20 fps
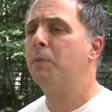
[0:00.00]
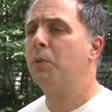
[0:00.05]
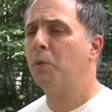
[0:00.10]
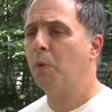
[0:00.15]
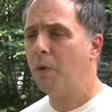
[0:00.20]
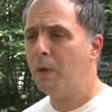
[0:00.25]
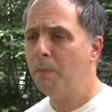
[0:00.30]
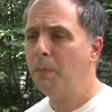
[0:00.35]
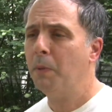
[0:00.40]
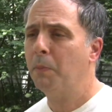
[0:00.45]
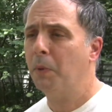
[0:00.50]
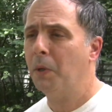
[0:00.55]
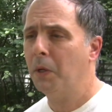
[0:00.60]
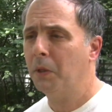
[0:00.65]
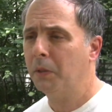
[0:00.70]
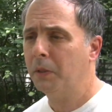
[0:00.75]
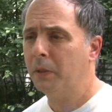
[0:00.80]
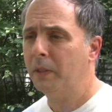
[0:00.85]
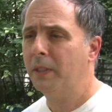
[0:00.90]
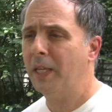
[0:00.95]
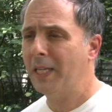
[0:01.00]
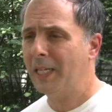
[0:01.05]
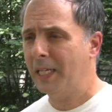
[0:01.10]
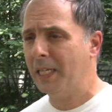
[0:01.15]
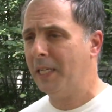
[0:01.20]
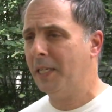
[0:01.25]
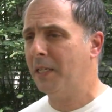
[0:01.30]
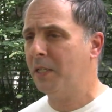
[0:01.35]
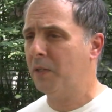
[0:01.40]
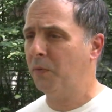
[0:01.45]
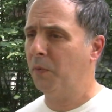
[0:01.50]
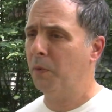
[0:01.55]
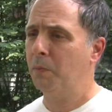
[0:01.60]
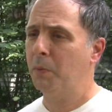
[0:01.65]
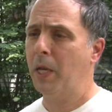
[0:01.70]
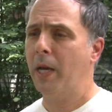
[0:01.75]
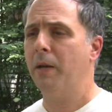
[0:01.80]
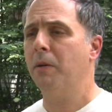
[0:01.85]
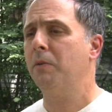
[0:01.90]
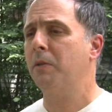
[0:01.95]
absorbable than it is
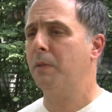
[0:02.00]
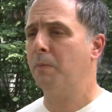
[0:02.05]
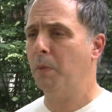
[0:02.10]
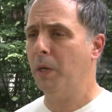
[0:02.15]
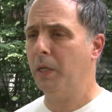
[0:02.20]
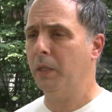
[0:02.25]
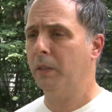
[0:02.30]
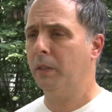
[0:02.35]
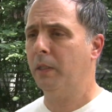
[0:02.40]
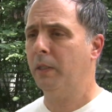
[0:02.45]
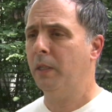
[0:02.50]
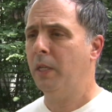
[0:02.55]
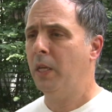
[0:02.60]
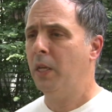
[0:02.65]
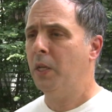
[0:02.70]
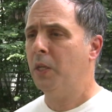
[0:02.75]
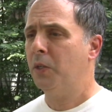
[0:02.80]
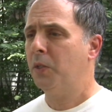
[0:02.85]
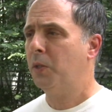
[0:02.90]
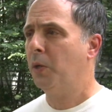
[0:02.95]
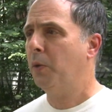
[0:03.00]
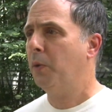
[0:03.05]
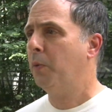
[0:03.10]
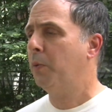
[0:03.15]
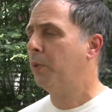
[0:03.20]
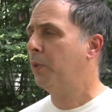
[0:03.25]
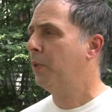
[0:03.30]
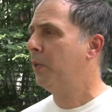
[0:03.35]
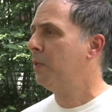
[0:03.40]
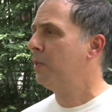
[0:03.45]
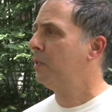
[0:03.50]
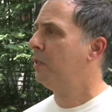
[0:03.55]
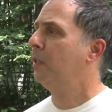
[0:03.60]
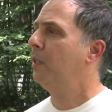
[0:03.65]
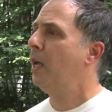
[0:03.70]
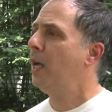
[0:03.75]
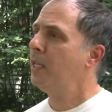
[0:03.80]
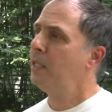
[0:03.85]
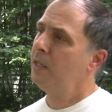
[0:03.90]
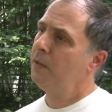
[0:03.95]
from cow's milk. So there's
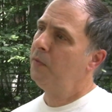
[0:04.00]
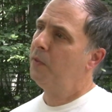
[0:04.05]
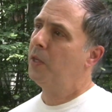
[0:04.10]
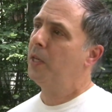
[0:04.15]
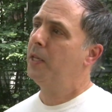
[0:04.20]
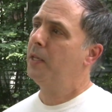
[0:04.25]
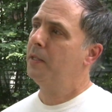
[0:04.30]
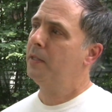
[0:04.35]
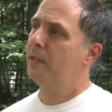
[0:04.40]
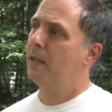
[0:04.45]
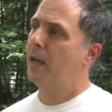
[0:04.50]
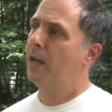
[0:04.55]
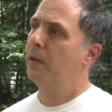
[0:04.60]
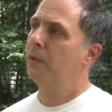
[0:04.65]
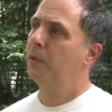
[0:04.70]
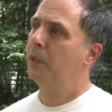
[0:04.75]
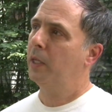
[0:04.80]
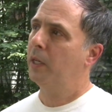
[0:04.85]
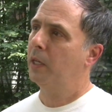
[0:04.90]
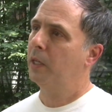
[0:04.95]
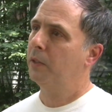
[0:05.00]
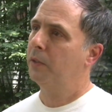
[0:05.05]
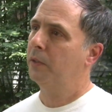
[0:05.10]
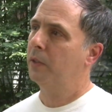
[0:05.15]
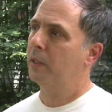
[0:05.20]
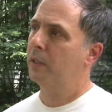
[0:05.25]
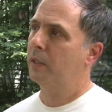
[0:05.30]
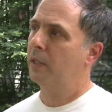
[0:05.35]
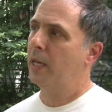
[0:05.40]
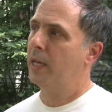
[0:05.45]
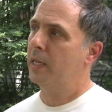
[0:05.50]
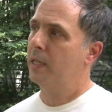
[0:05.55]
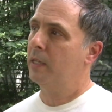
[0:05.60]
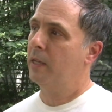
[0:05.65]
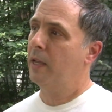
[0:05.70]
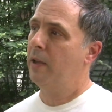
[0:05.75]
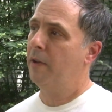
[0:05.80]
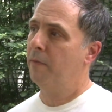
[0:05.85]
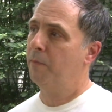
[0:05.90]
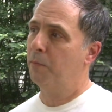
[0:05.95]
lots of things out there that
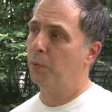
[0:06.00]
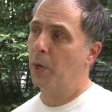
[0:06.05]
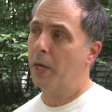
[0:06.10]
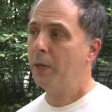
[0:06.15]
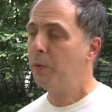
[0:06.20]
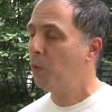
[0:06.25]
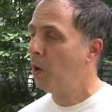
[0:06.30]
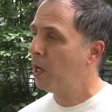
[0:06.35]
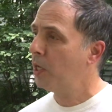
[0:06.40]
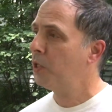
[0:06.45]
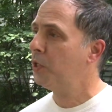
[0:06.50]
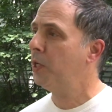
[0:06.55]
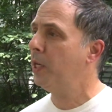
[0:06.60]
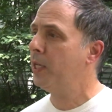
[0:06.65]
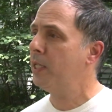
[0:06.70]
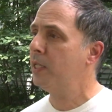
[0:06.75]
have brainwashed